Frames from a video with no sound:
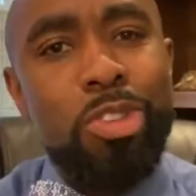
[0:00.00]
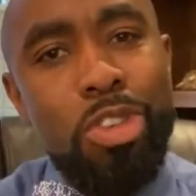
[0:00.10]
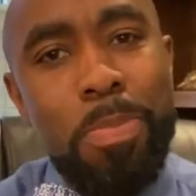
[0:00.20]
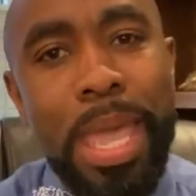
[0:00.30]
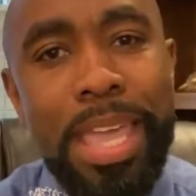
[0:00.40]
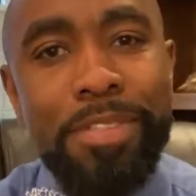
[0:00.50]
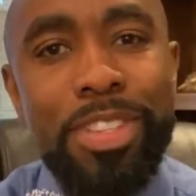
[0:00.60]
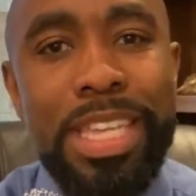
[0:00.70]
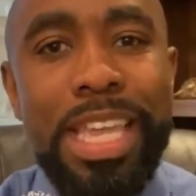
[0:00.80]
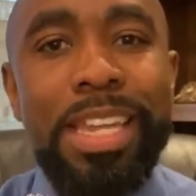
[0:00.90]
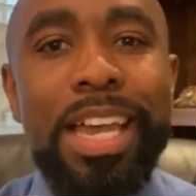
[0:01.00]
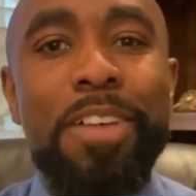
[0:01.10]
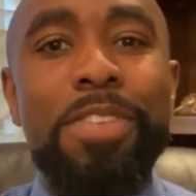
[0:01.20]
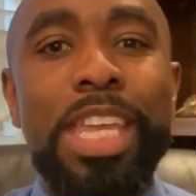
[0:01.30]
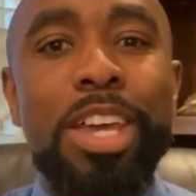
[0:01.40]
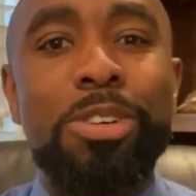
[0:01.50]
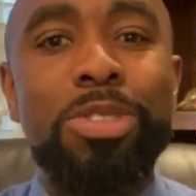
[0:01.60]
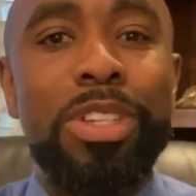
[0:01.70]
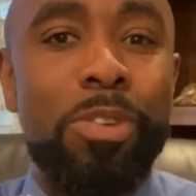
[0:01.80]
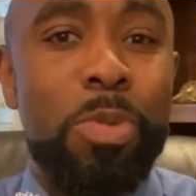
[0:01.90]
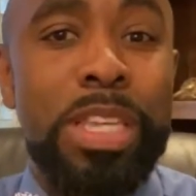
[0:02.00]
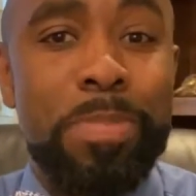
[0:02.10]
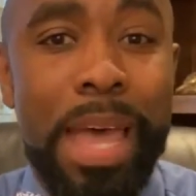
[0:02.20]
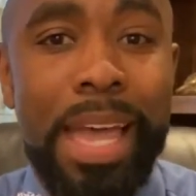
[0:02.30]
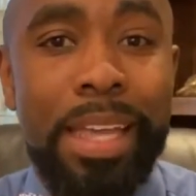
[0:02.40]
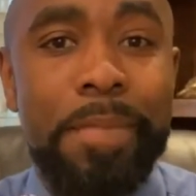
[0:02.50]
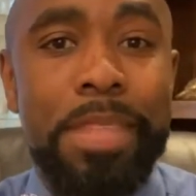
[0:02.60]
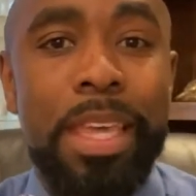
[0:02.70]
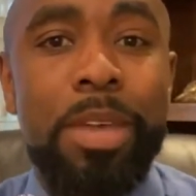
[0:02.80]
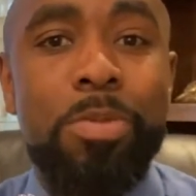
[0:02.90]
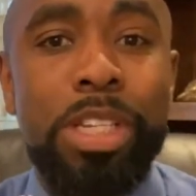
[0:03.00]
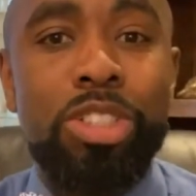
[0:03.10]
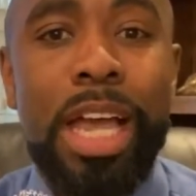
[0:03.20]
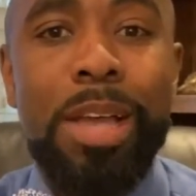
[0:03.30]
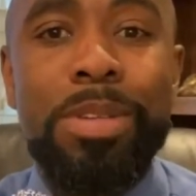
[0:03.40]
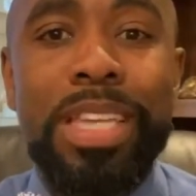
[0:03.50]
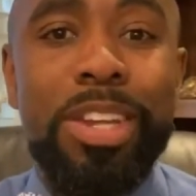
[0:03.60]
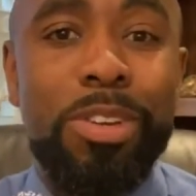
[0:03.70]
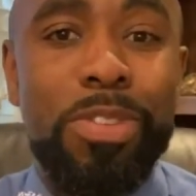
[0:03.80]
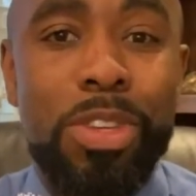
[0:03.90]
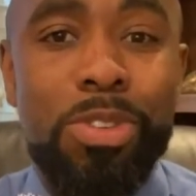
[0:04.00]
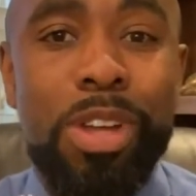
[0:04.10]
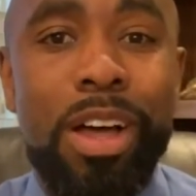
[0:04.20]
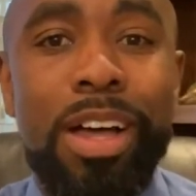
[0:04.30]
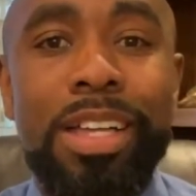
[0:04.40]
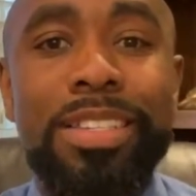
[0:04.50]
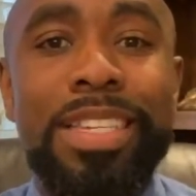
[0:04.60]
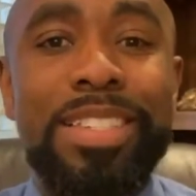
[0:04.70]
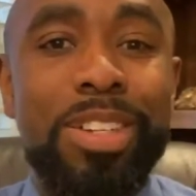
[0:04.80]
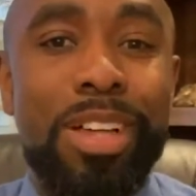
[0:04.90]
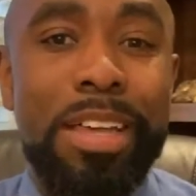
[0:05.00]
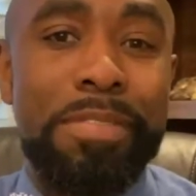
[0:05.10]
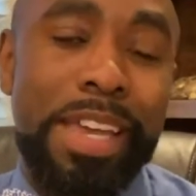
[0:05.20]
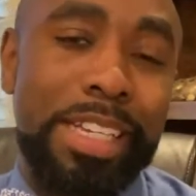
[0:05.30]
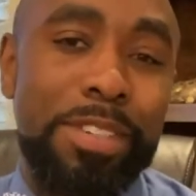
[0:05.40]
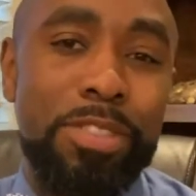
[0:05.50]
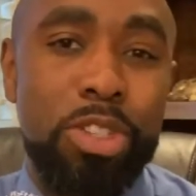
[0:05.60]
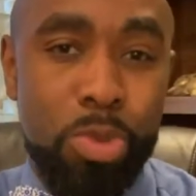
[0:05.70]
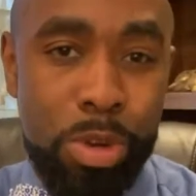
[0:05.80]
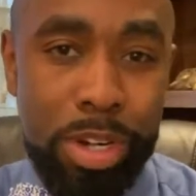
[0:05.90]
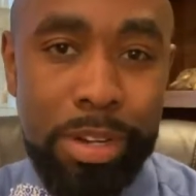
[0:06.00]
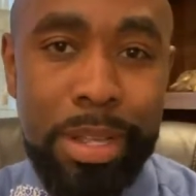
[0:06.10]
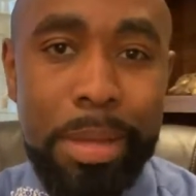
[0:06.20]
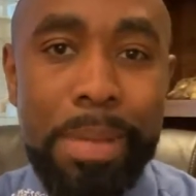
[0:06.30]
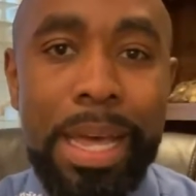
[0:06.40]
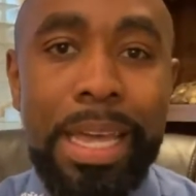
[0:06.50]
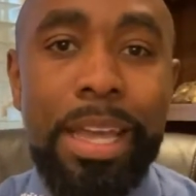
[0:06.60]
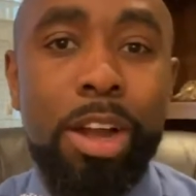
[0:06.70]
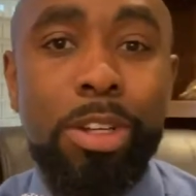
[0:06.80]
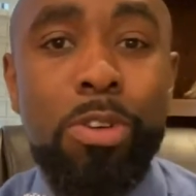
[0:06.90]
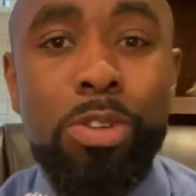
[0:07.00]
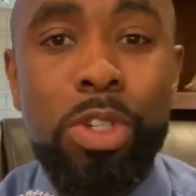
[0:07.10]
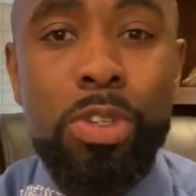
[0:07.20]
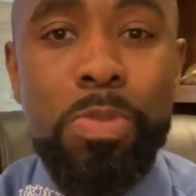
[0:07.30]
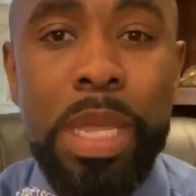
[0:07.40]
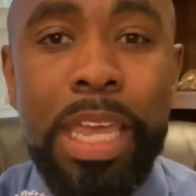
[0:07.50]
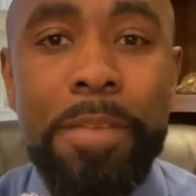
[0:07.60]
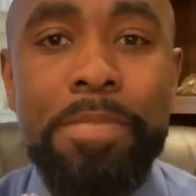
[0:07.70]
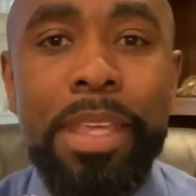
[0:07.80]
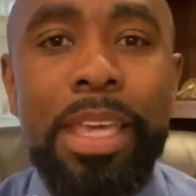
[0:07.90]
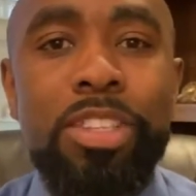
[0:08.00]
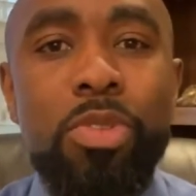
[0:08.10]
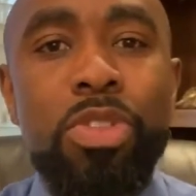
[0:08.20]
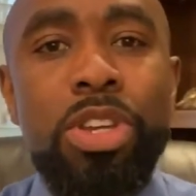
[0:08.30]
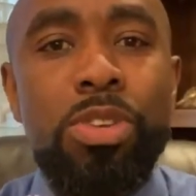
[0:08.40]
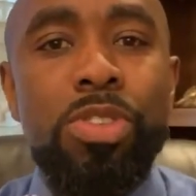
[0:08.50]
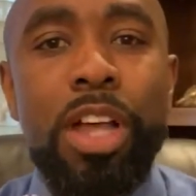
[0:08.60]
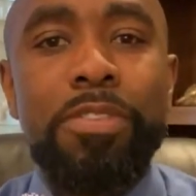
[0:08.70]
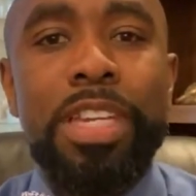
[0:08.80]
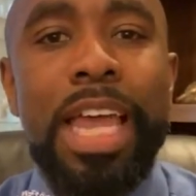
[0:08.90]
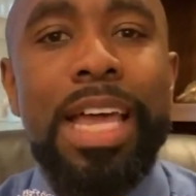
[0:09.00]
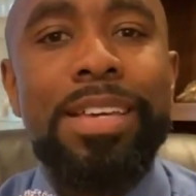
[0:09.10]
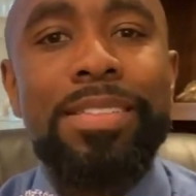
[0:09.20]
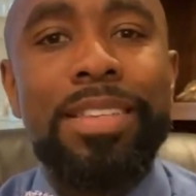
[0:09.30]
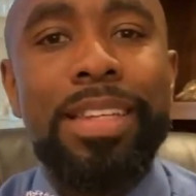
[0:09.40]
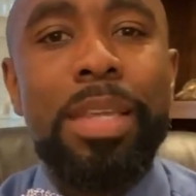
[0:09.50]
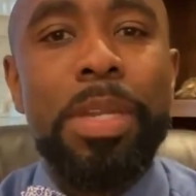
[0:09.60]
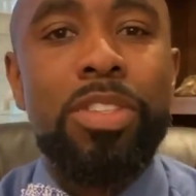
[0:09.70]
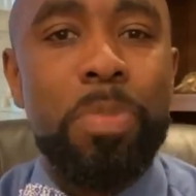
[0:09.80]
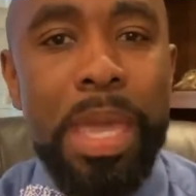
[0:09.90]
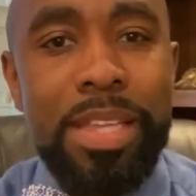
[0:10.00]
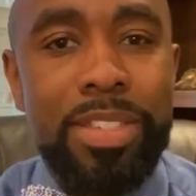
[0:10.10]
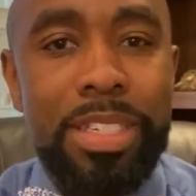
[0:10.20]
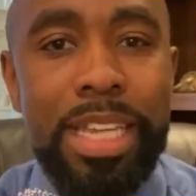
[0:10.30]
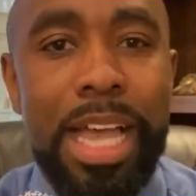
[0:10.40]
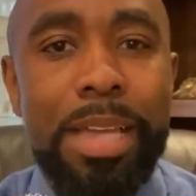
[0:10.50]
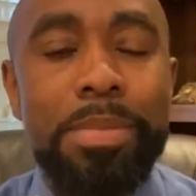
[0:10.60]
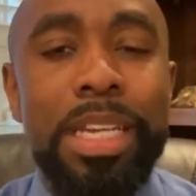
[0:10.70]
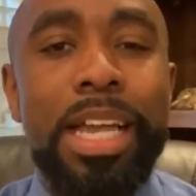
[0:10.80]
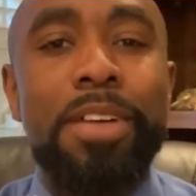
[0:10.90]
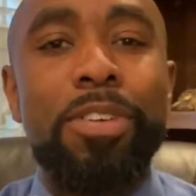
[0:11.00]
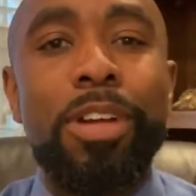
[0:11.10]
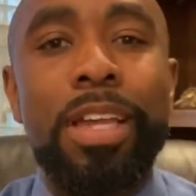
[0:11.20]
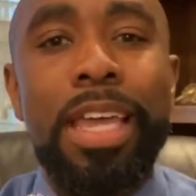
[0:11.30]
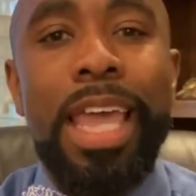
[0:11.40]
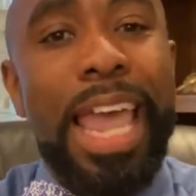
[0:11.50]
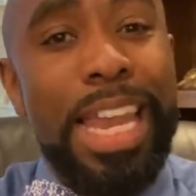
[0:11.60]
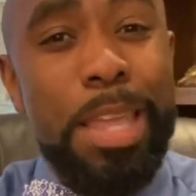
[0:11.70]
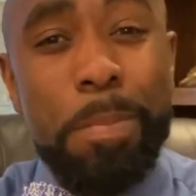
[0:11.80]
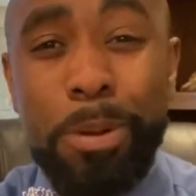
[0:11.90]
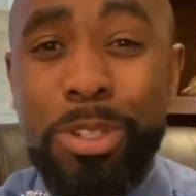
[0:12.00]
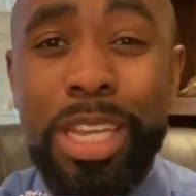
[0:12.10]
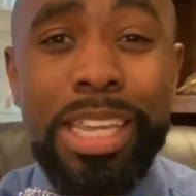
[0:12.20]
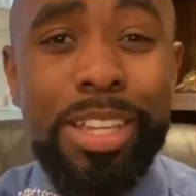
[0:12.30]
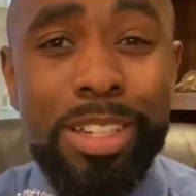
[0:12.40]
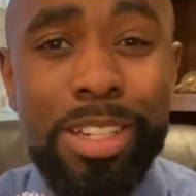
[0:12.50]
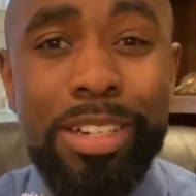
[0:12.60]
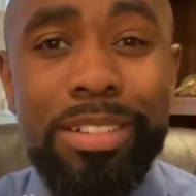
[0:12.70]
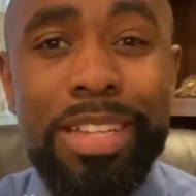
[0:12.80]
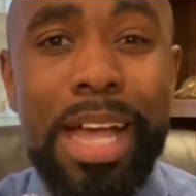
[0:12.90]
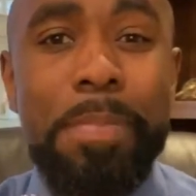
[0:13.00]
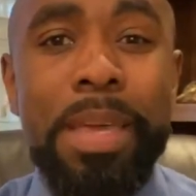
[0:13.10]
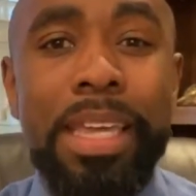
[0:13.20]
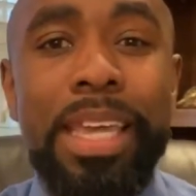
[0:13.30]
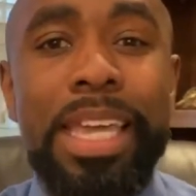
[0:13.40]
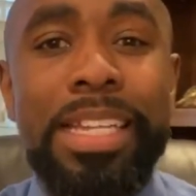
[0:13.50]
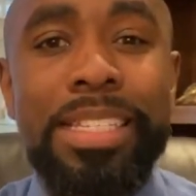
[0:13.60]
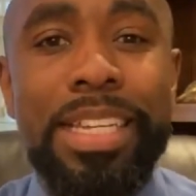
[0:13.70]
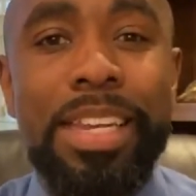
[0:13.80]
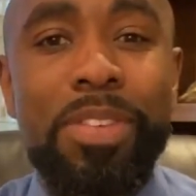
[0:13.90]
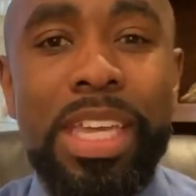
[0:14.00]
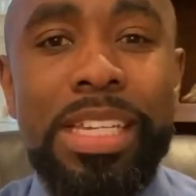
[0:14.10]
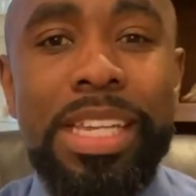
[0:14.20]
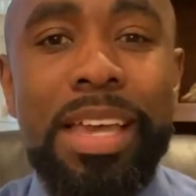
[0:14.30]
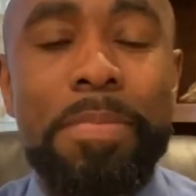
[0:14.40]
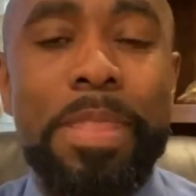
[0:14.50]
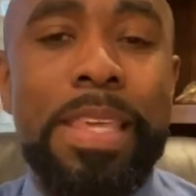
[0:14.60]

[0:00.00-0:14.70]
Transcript: you may have seen a video several weeks back in which I was interviewed on seasonal affective disorder by our local news media. And so the news often has limited space and time to cover any particular topic in significant depth.